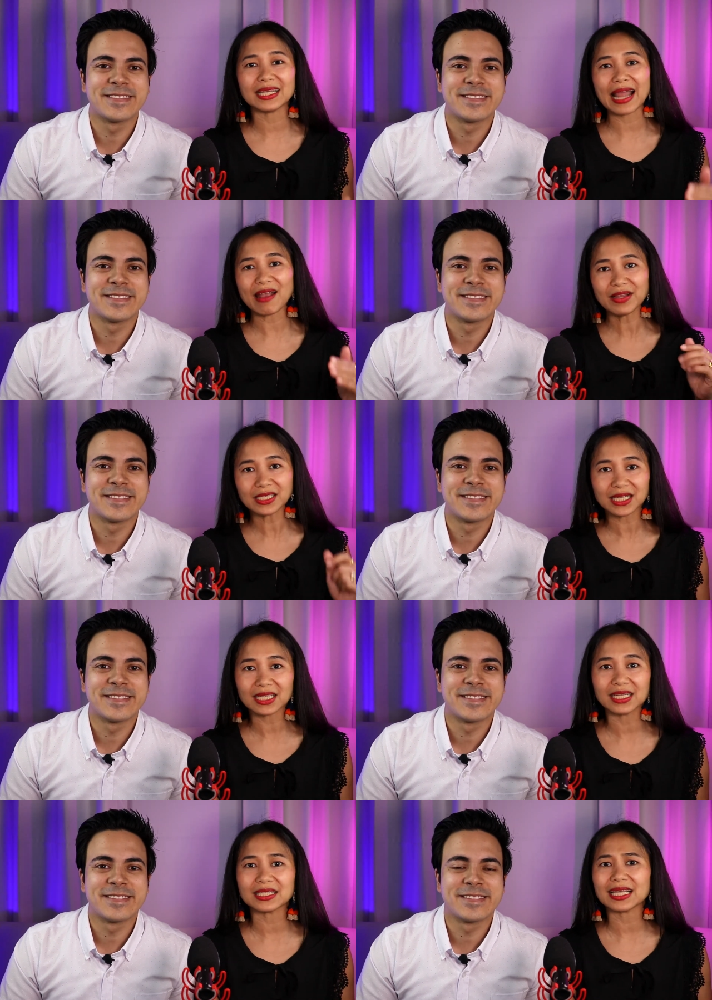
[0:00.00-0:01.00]
Speaker 1: and every
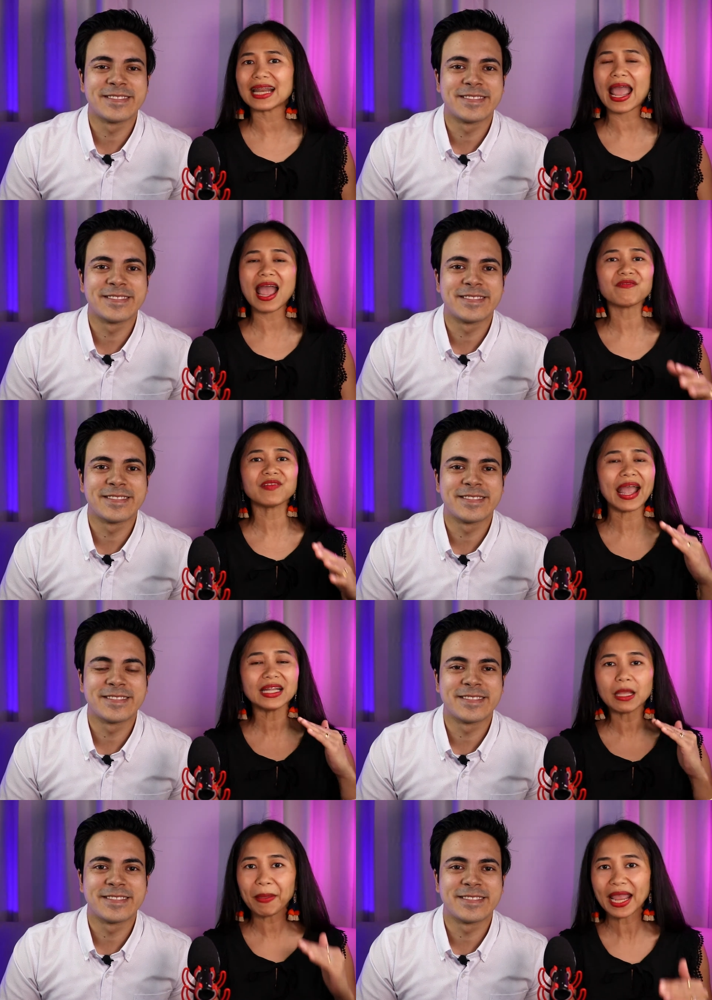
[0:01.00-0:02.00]
sickness and ev-
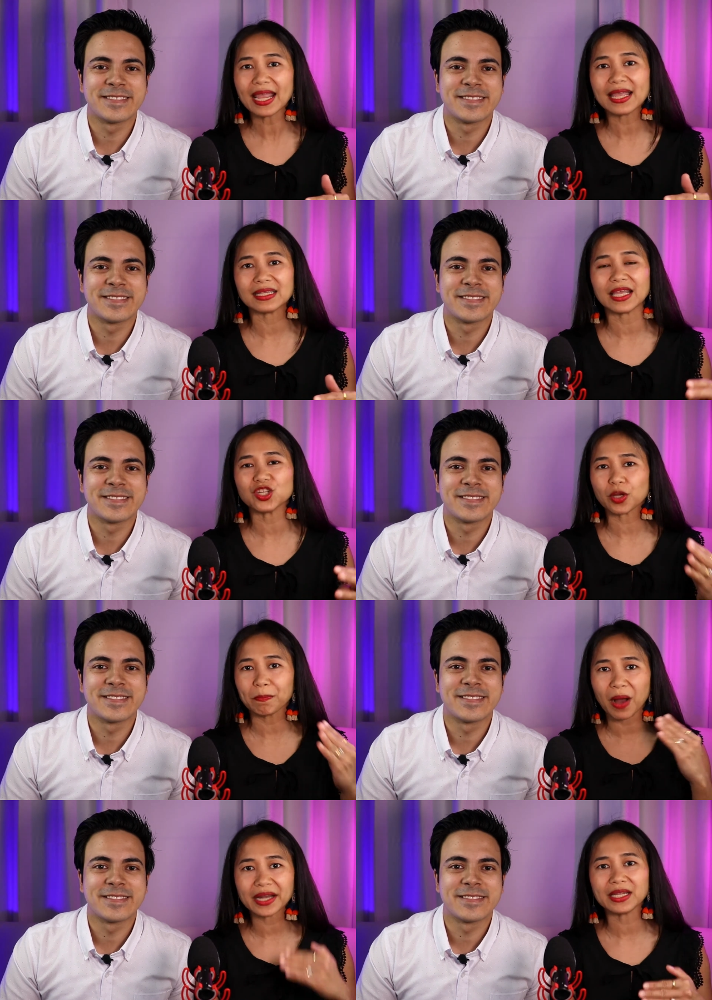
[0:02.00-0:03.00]
any pain in your
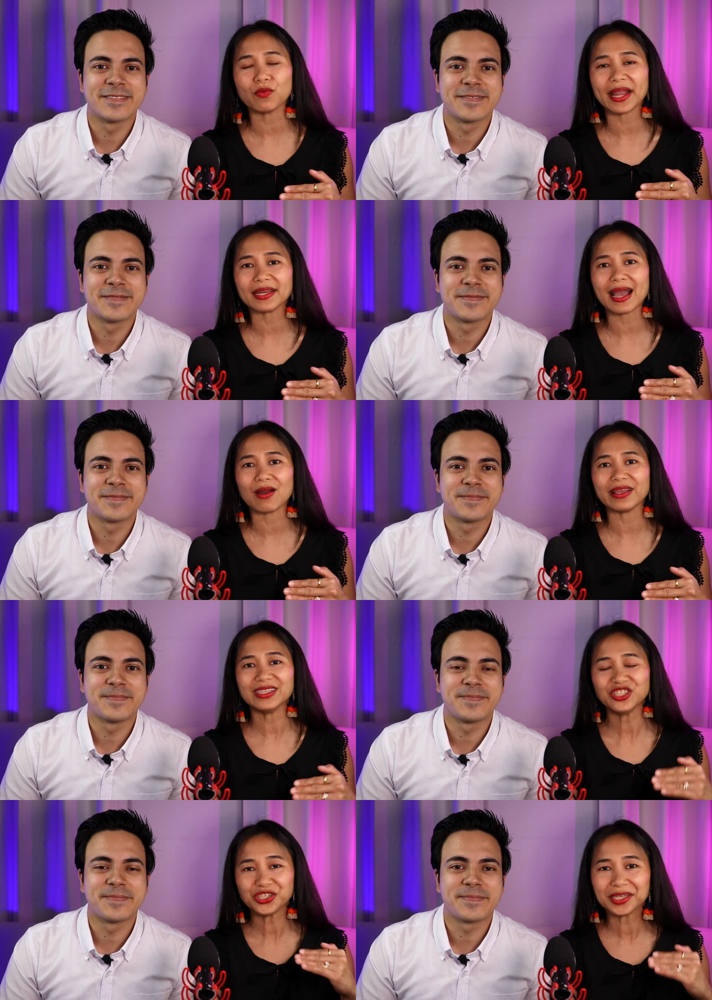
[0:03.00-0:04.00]
body right now
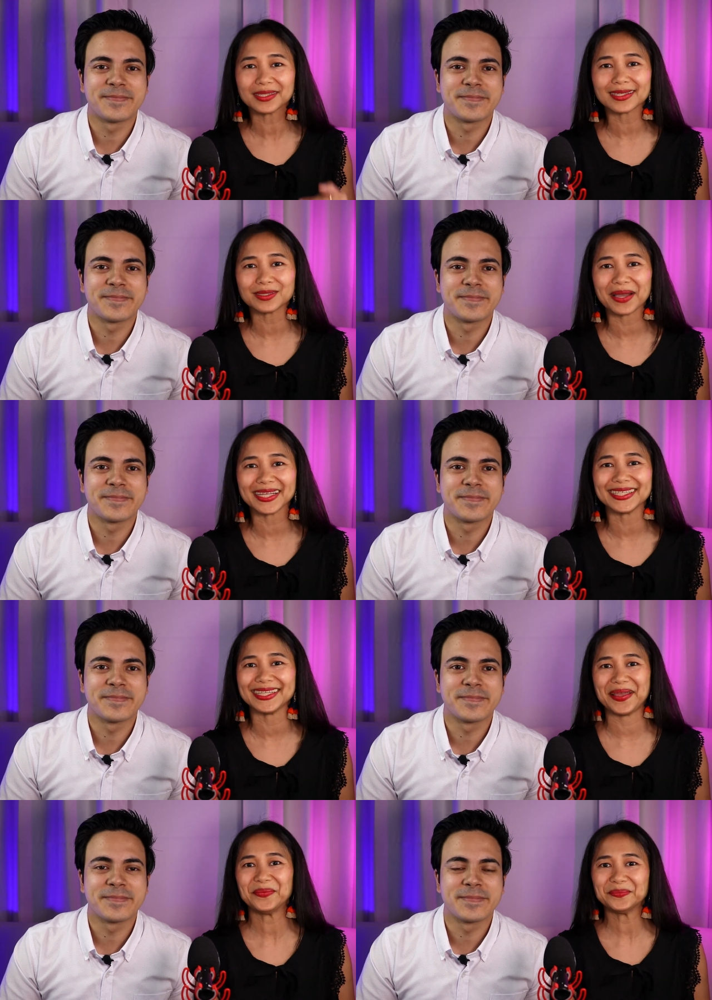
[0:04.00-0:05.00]
in Jesus mighty
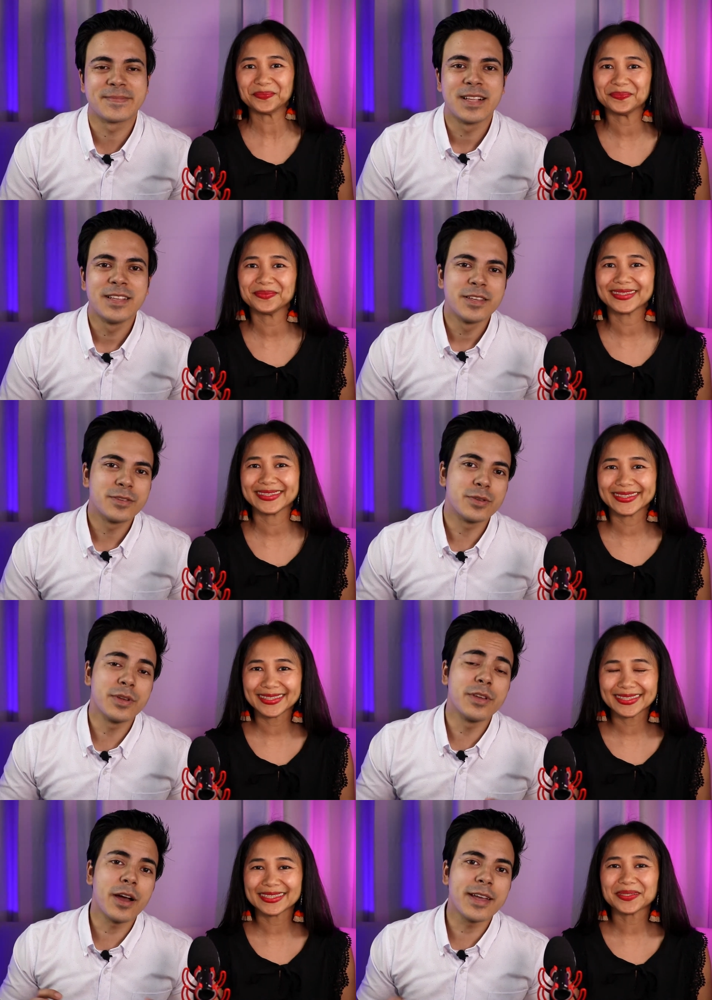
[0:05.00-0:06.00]
name.
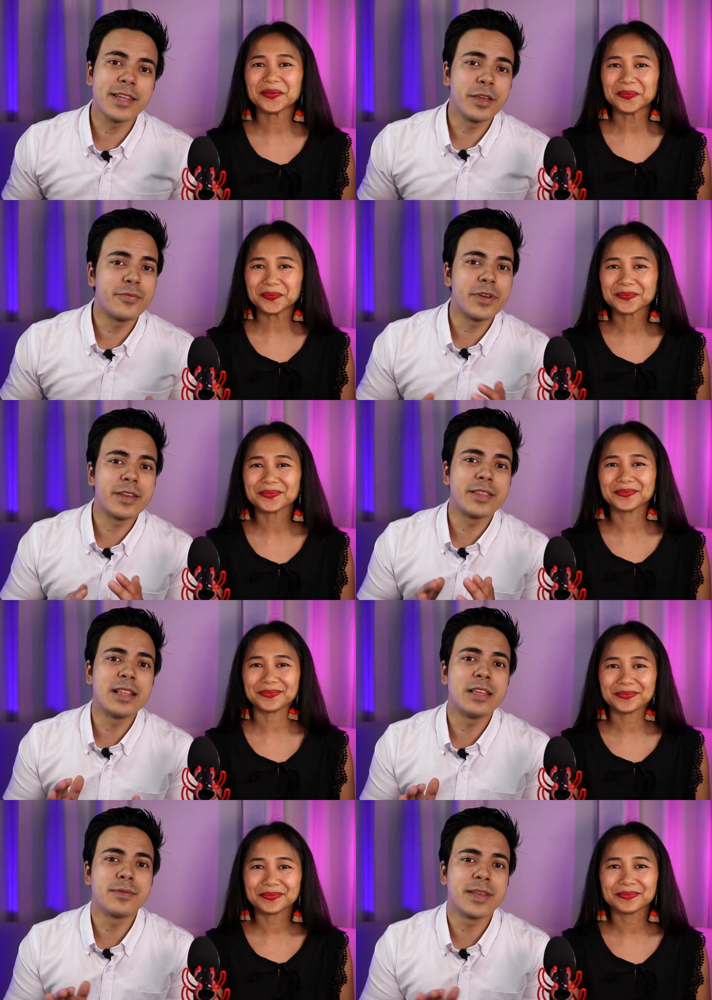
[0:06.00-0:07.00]
Speaker 2: So again, if you are
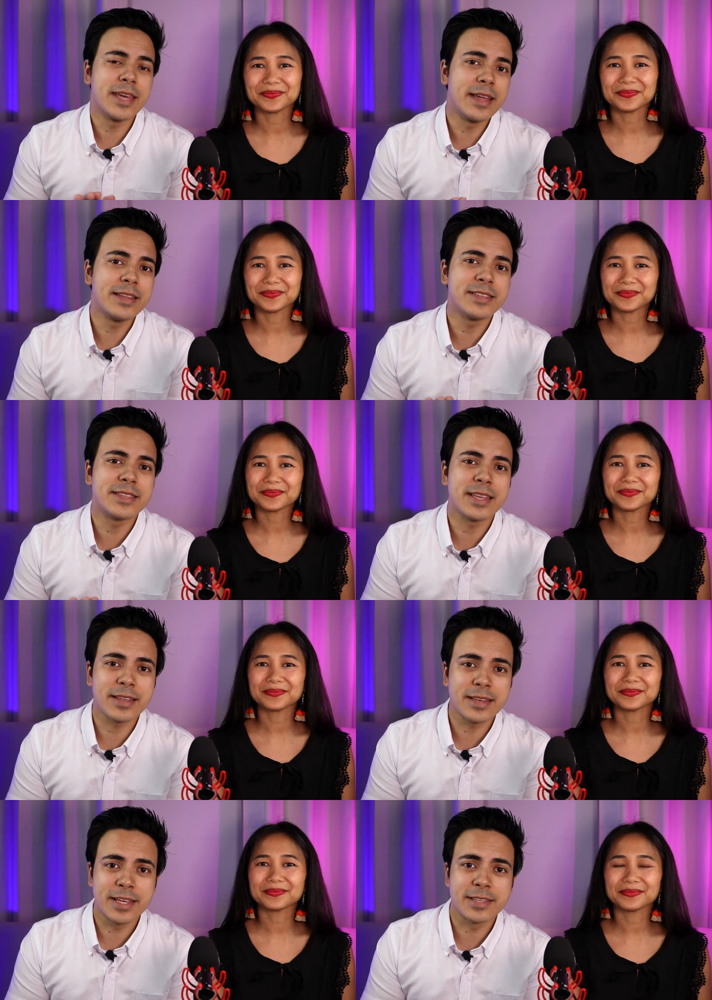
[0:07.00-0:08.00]
dealing with any
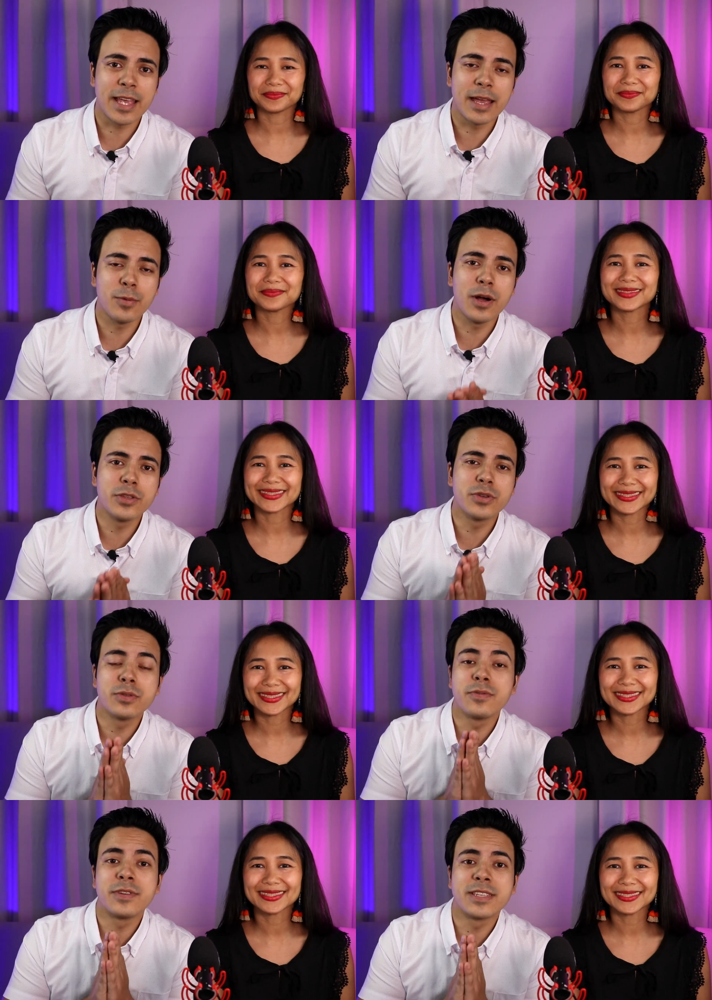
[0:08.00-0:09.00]
sickness, I want you
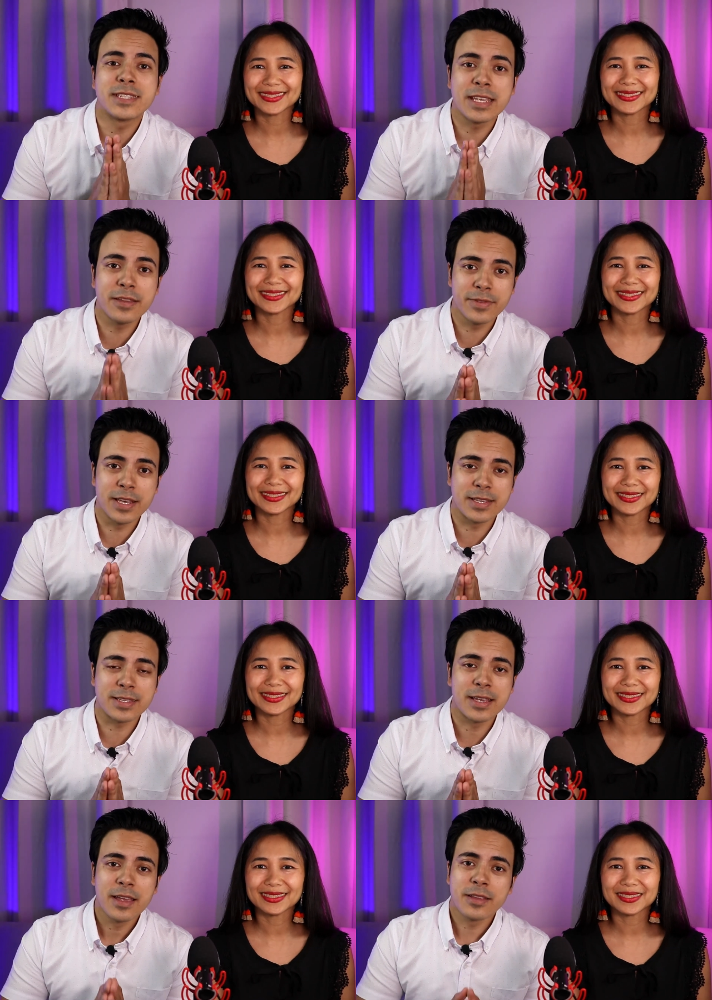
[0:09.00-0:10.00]
to receive
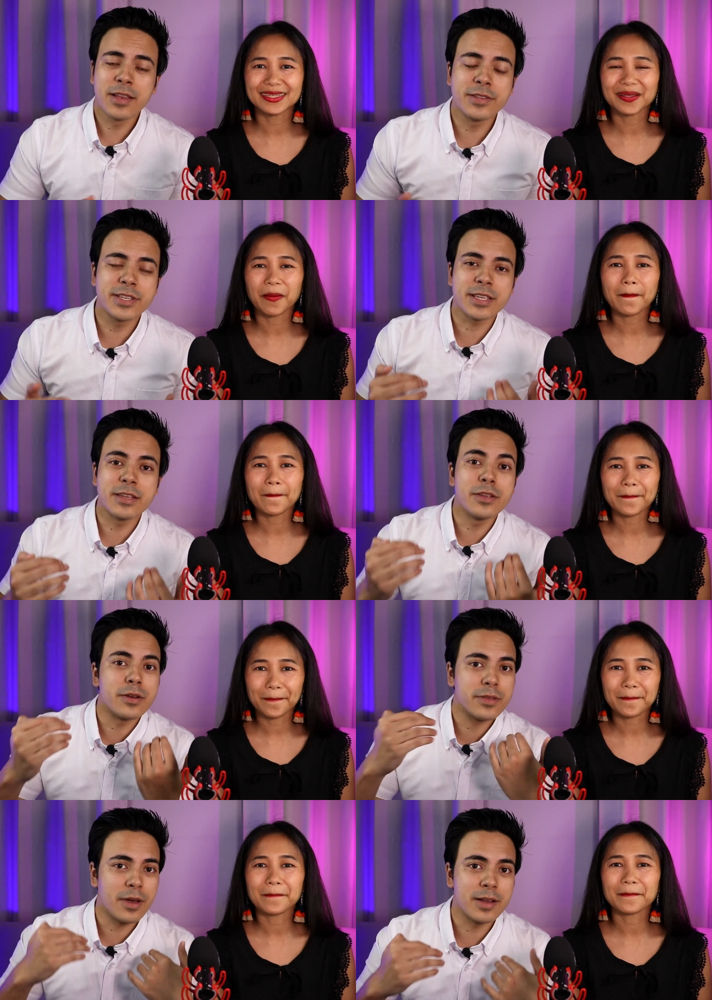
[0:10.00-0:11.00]
this, not just in
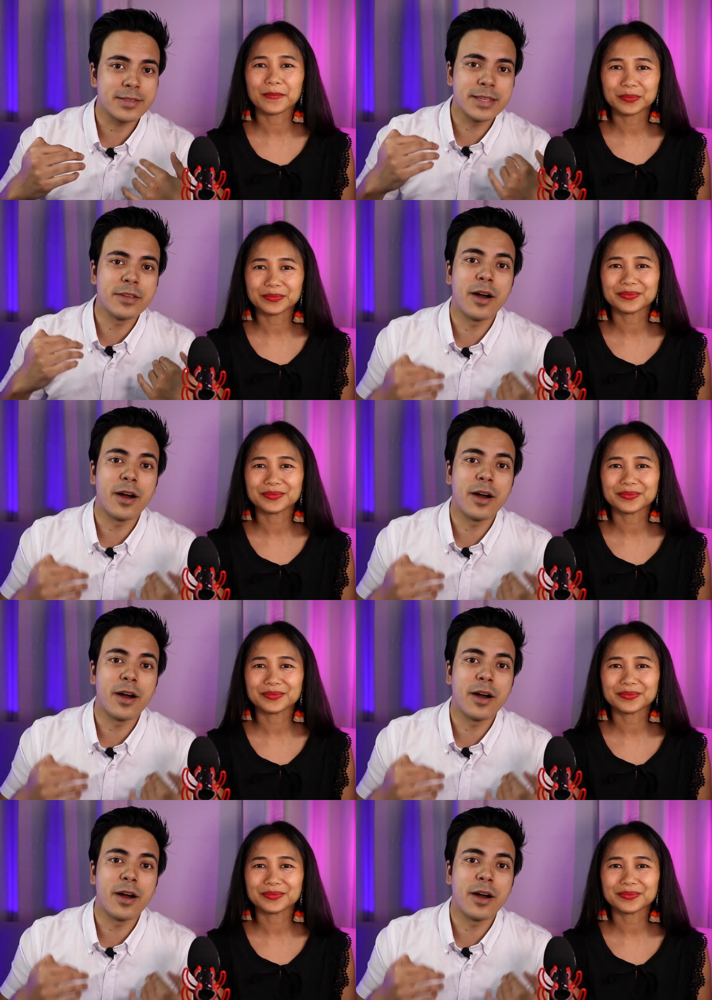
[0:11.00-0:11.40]
your thought, in your